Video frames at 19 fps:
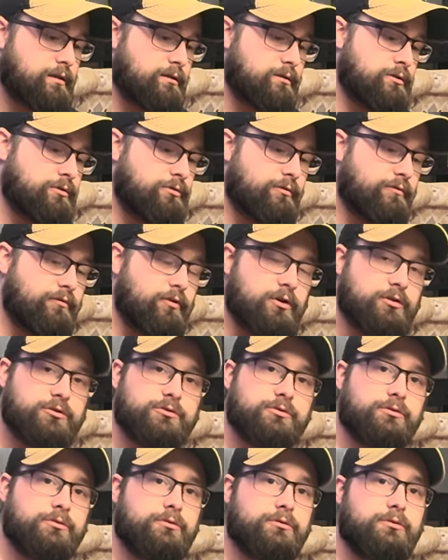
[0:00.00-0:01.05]

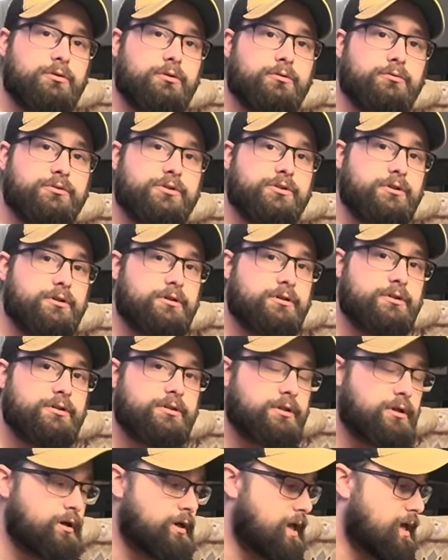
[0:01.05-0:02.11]
universal holsters
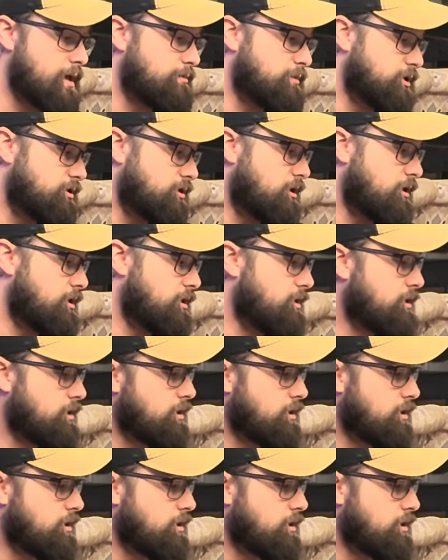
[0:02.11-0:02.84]
on Amazon.